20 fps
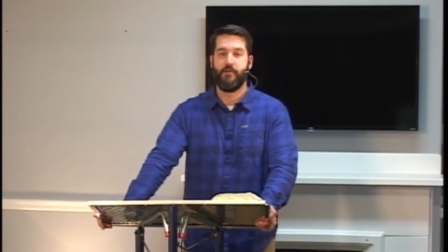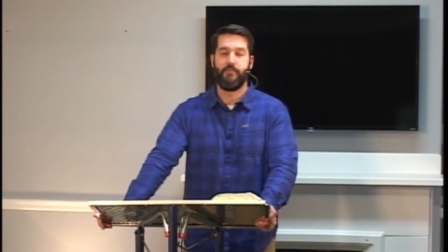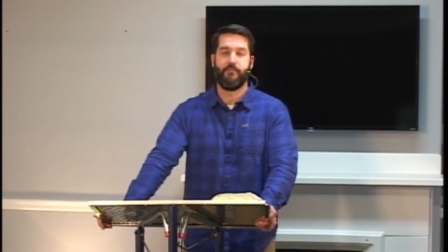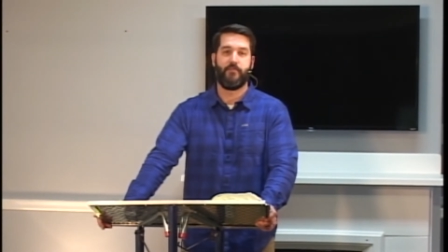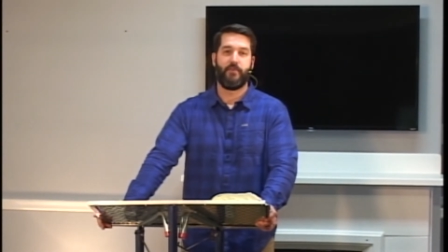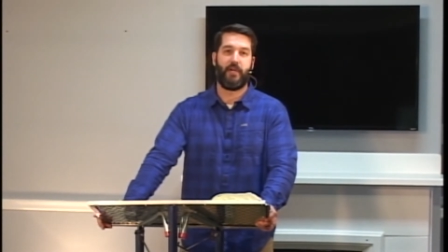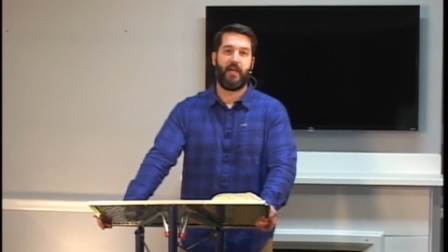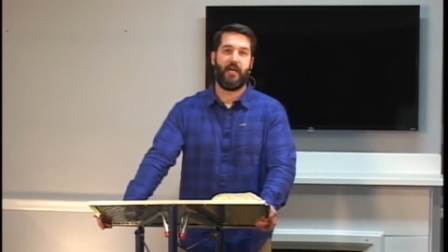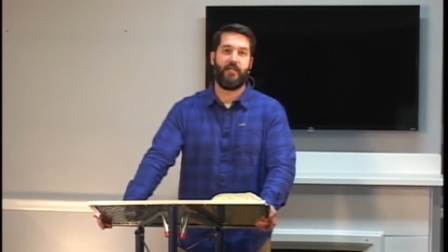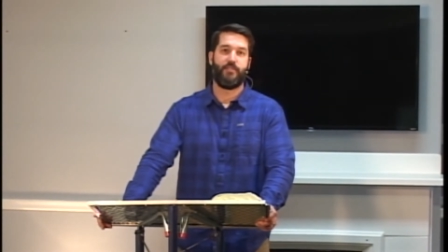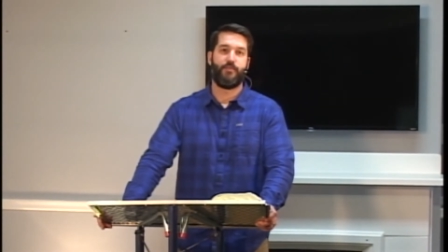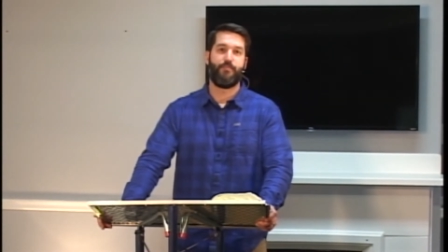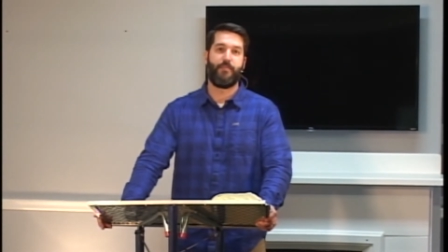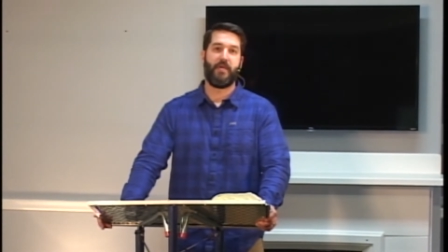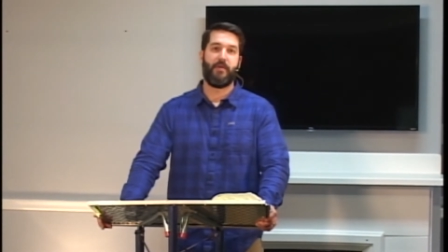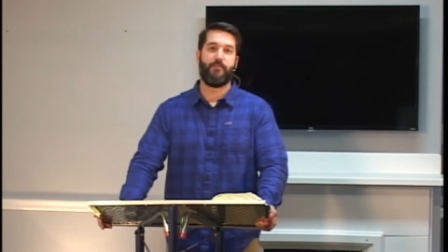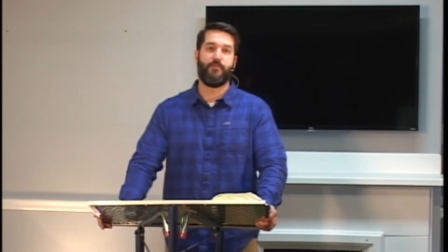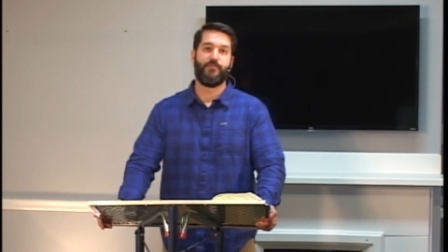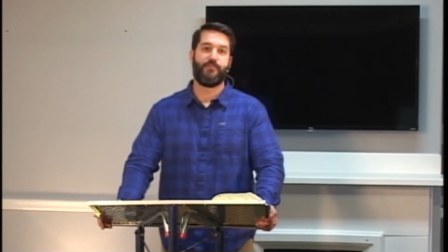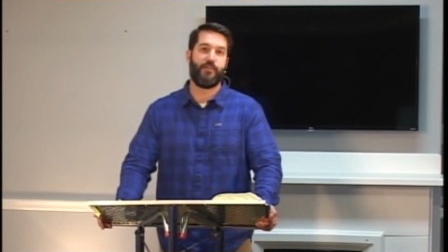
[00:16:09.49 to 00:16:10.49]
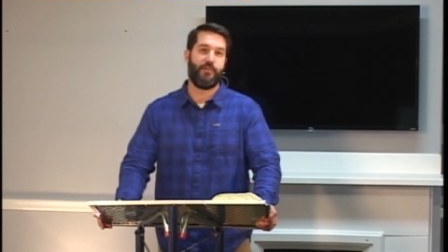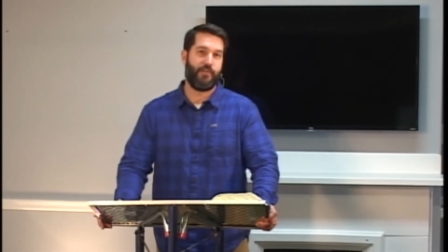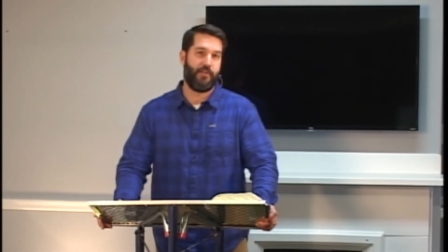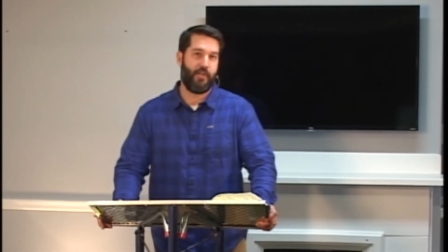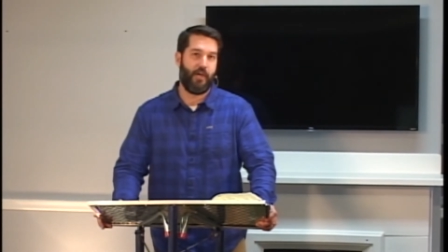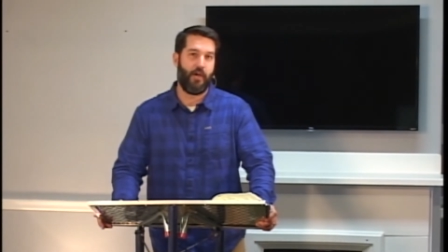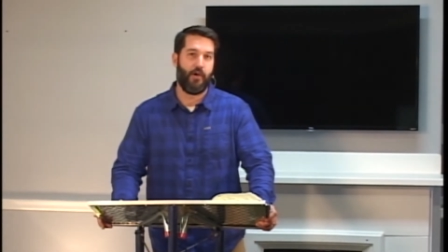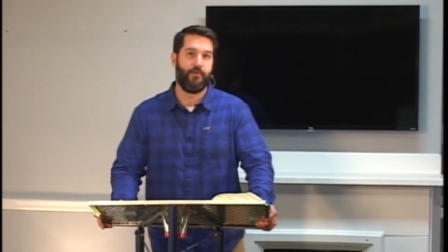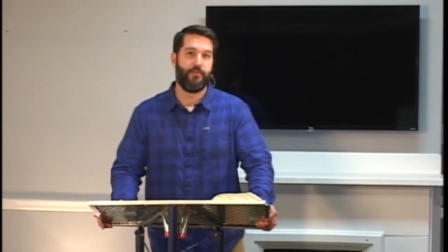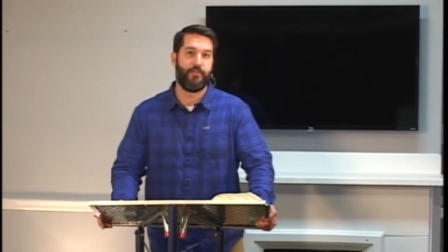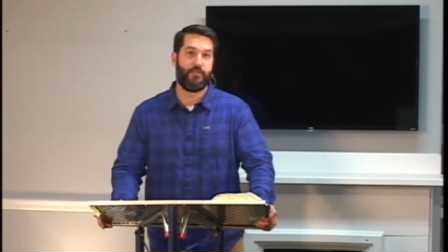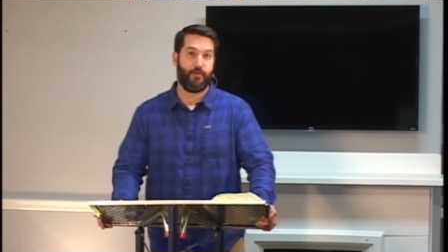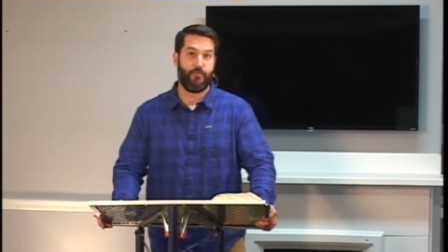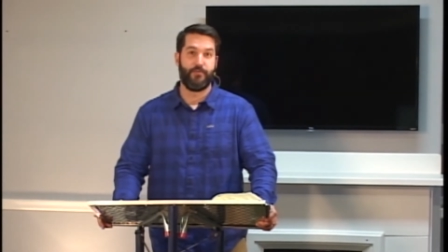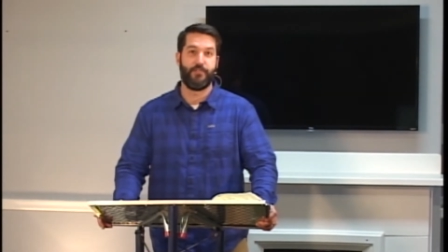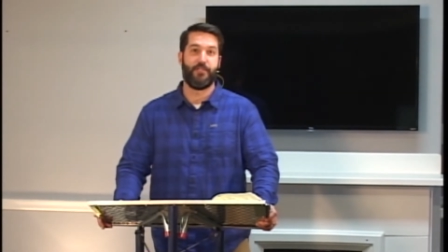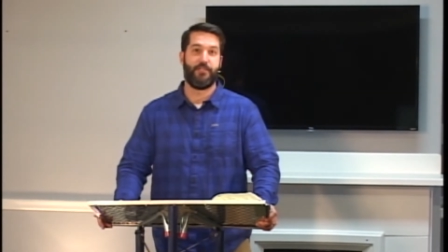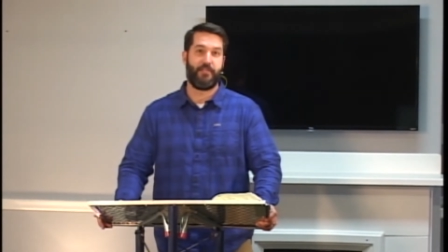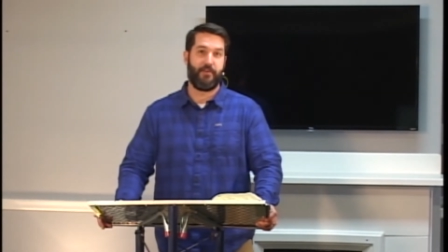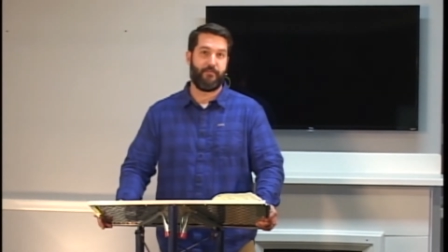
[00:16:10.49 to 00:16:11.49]
for God's people to know that there
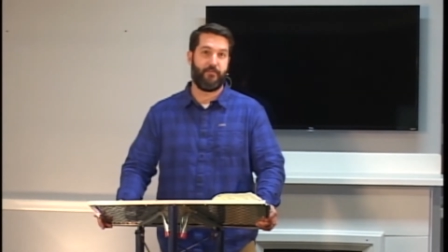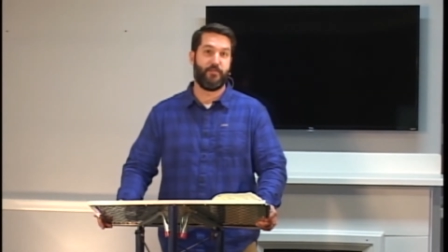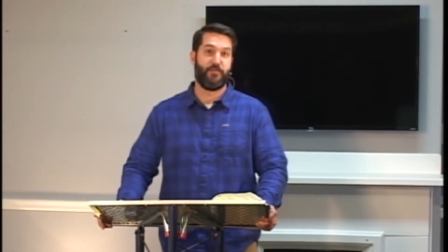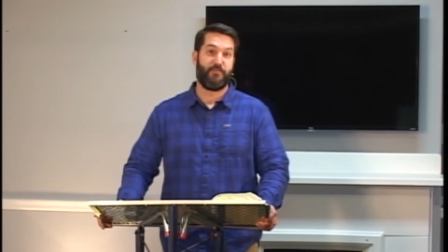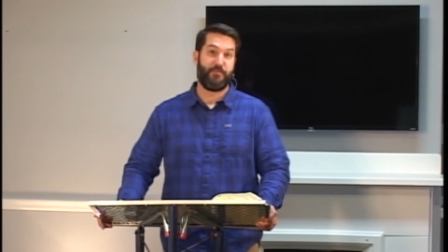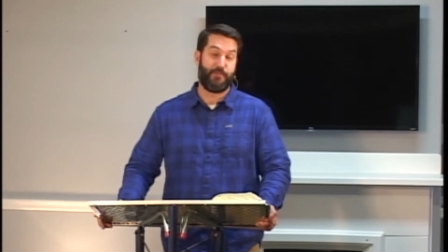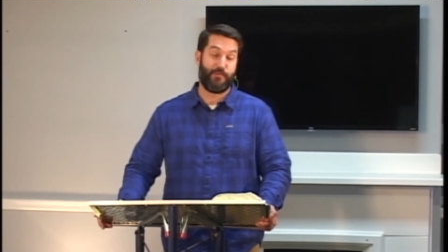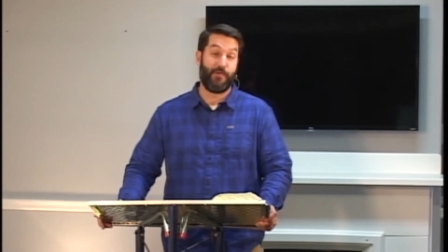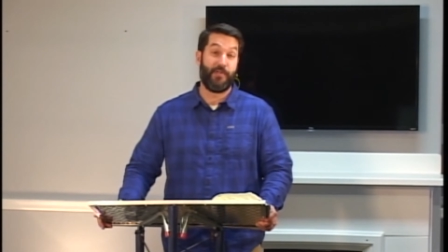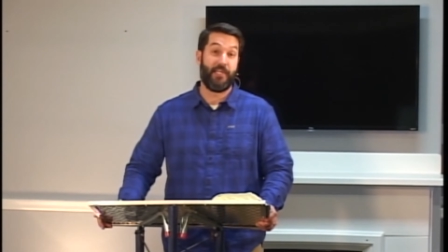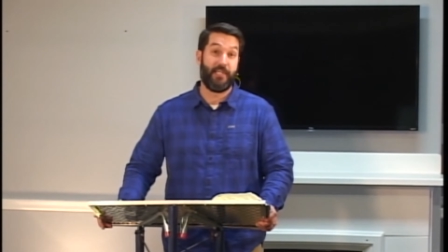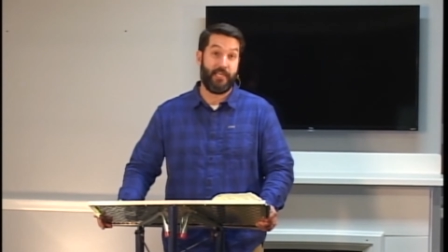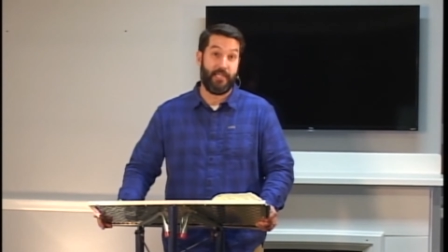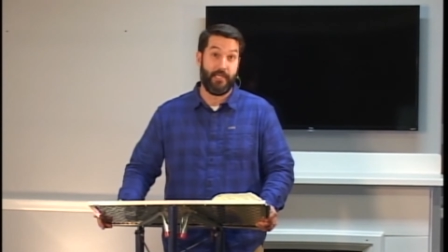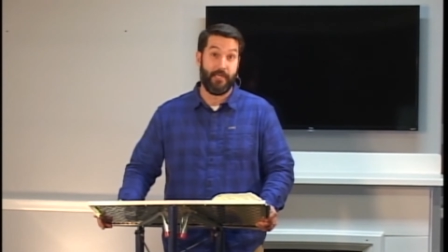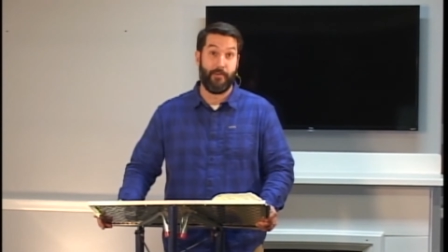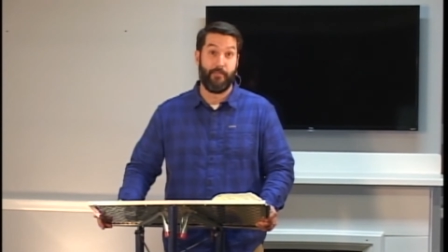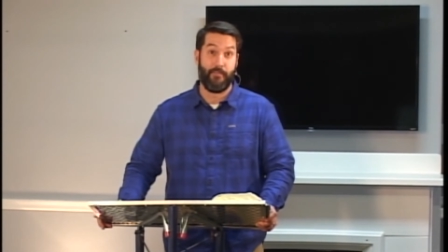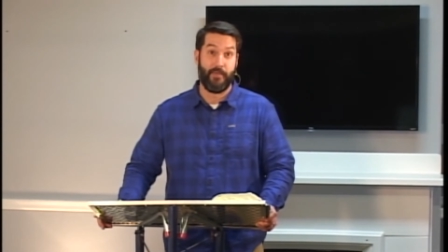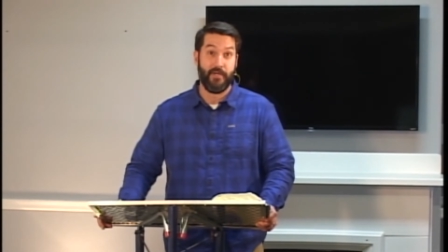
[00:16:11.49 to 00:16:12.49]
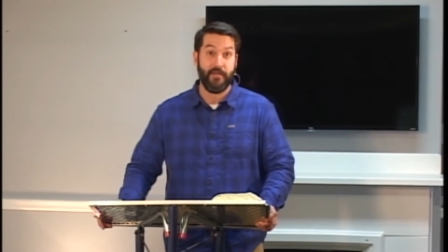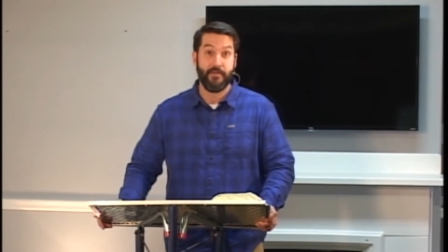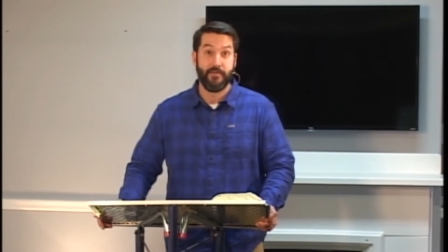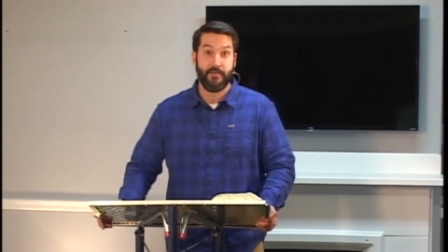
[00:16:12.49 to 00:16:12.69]
was a difference between him